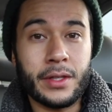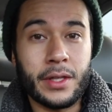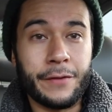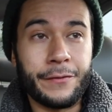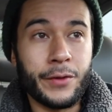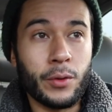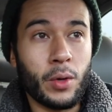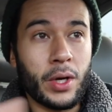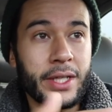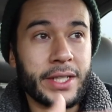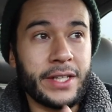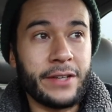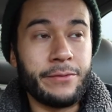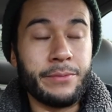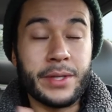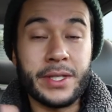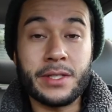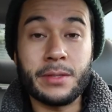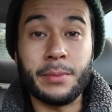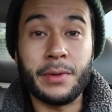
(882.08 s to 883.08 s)
if you want to give
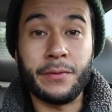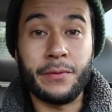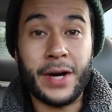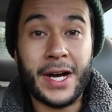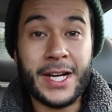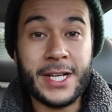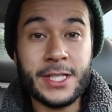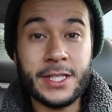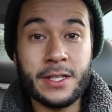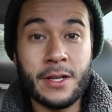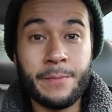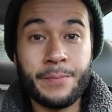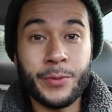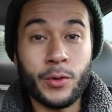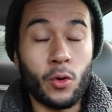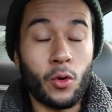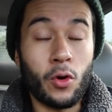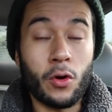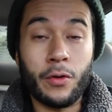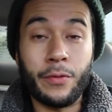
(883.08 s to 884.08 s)
me some advice
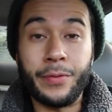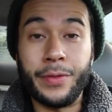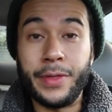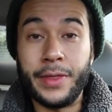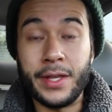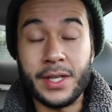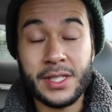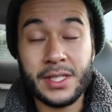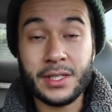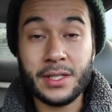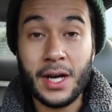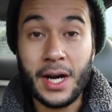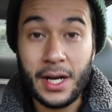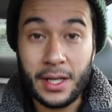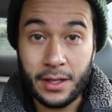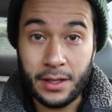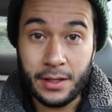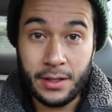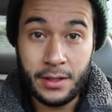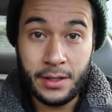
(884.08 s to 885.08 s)
or the
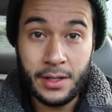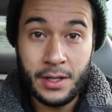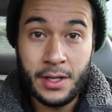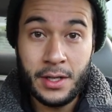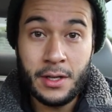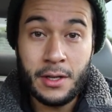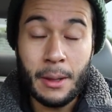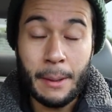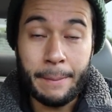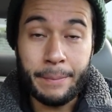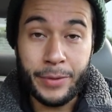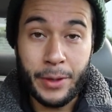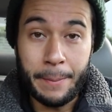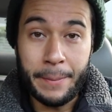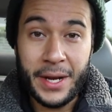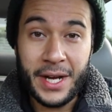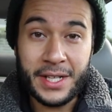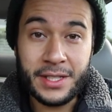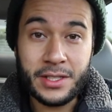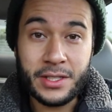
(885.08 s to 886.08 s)
Scala, the
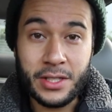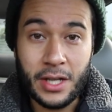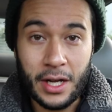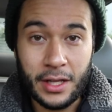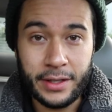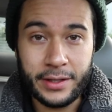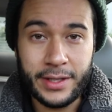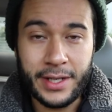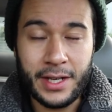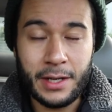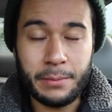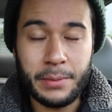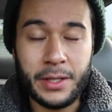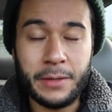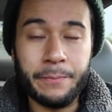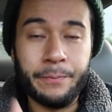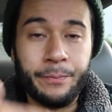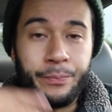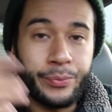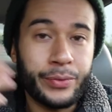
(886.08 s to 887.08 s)
band Scala that I'm
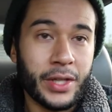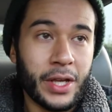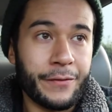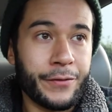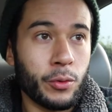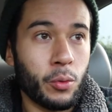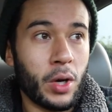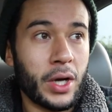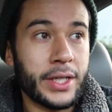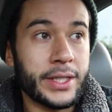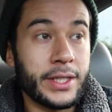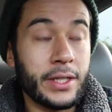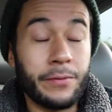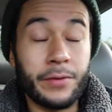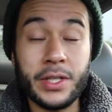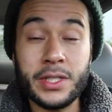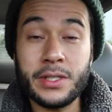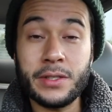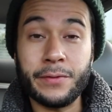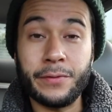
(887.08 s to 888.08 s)
in, if you want to give
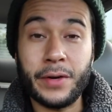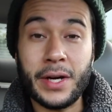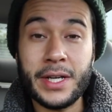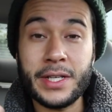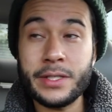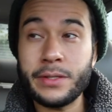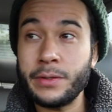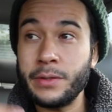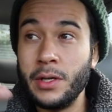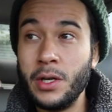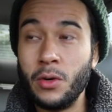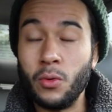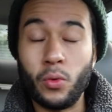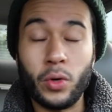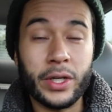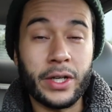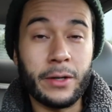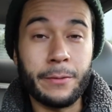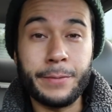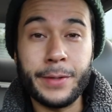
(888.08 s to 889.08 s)
us advice,
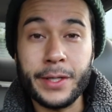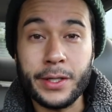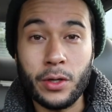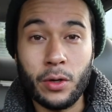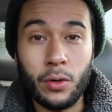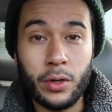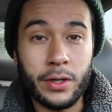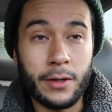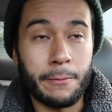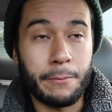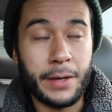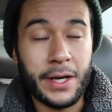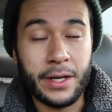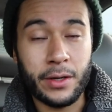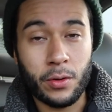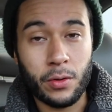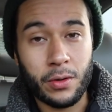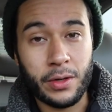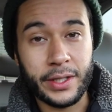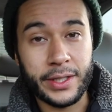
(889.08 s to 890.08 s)
we're going to be going to Bend,
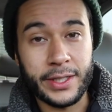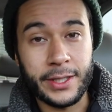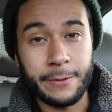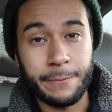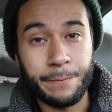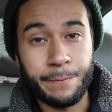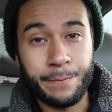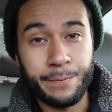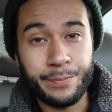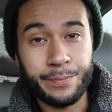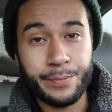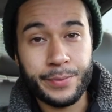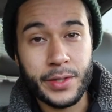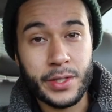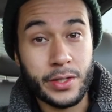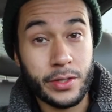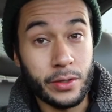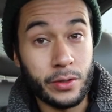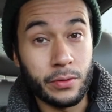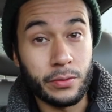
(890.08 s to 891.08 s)
Oregon
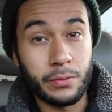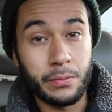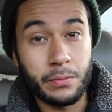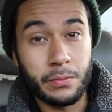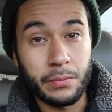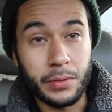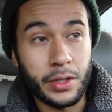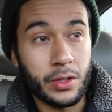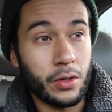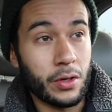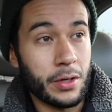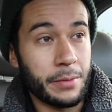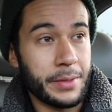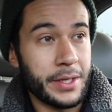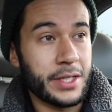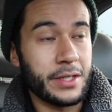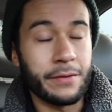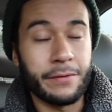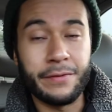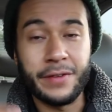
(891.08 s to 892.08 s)
soon you know what I
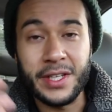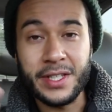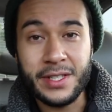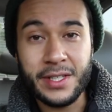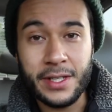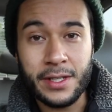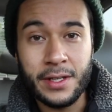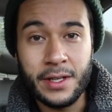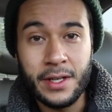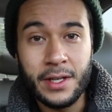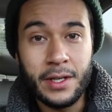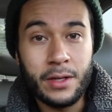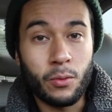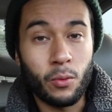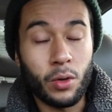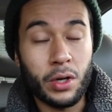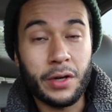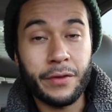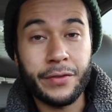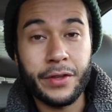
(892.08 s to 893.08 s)
mean, to visit.
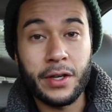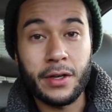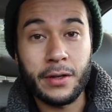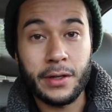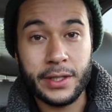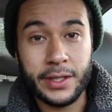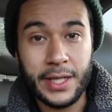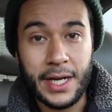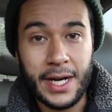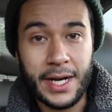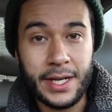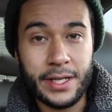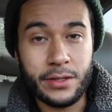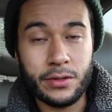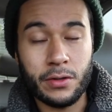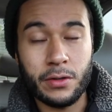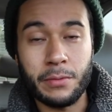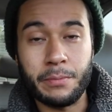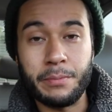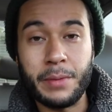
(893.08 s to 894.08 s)
One of the guys,
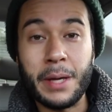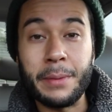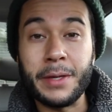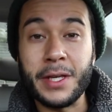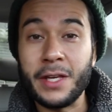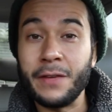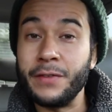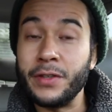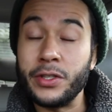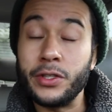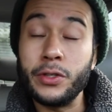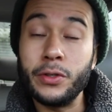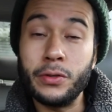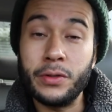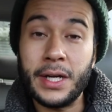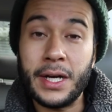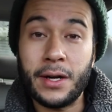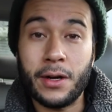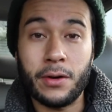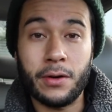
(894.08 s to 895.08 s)
or maybe even two
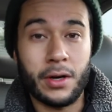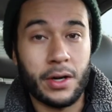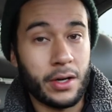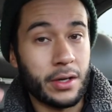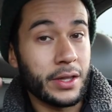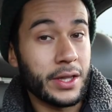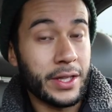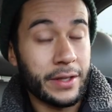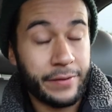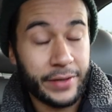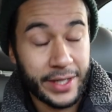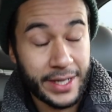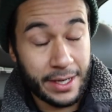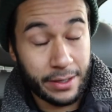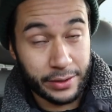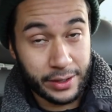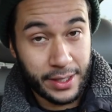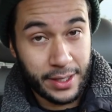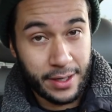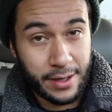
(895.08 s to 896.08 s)
now, are living
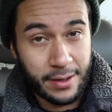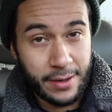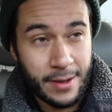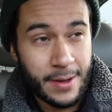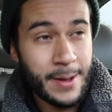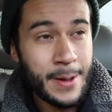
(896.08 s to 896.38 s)
out there.